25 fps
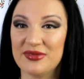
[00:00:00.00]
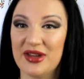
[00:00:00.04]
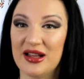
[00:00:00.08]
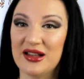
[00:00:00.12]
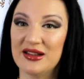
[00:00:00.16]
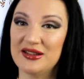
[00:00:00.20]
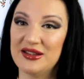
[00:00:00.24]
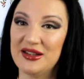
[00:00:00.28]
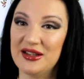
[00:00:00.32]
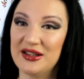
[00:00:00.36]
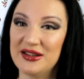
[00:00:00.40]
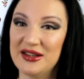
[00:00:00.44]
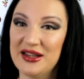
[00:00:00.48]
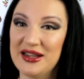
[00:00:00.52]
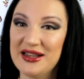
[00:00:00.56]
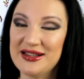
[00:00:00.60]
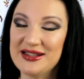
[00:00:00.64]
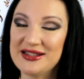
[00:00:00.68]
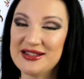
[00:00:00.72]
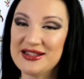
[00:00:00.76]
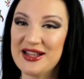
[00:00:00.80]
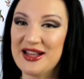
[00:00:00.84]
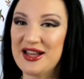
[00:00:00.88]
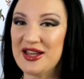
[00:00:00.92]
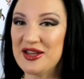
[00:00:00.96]
Until
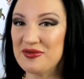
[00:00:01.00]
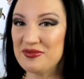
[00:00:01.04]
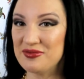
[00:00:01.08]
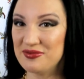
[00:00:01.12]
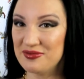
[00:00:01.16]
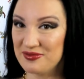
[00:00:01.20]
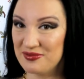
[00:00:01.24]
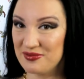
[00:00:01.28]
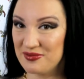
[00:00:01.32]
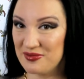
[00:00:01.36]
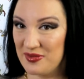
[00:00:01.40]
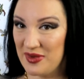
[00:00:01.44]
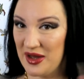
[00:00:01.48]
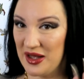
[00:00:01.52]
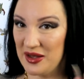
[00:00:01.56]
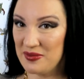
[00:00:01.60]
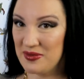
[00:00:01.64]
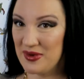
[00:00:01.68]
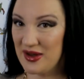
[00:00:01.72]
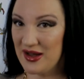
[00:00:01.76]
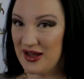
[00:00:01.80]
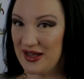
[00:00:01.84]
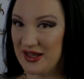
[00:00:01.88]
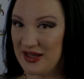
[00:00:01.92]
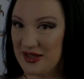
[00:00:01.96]
next time, bye
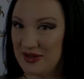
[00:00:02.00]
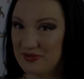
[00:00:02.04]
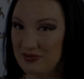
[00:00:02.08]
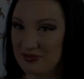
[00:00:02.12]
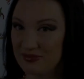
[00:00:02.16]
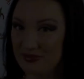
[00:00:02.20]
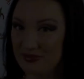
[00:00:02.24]
bye!